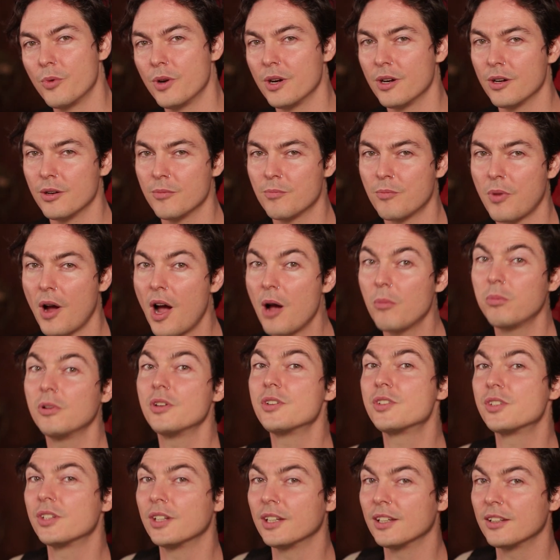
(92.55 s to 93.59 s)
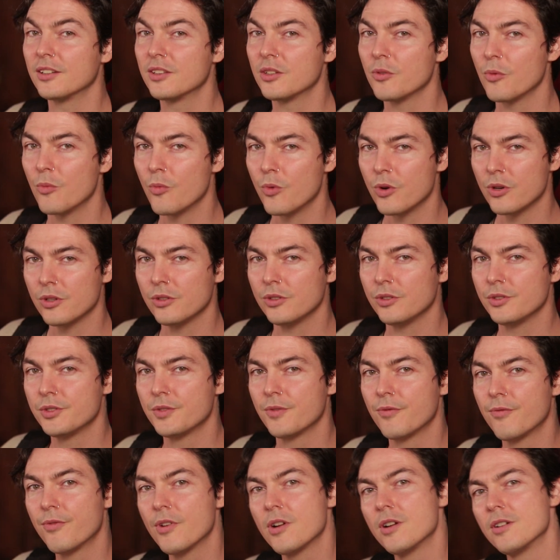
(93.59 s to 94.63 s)
We're publishing the world's
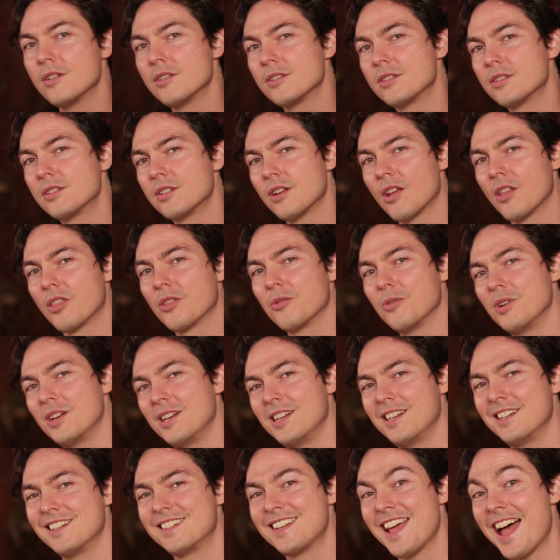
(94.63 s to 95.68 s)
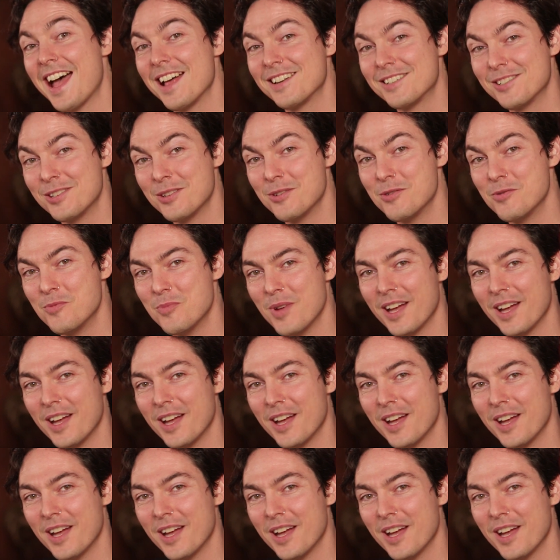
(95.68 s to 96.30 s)
first 3D tattoo